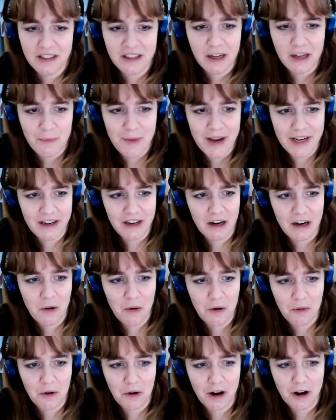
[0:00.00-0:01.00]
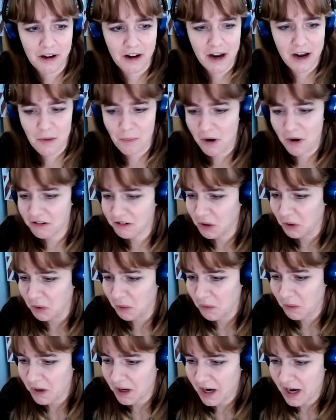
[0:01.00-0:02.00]
making a kind of
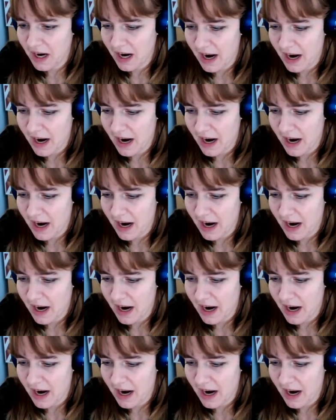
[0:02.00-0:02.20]
moral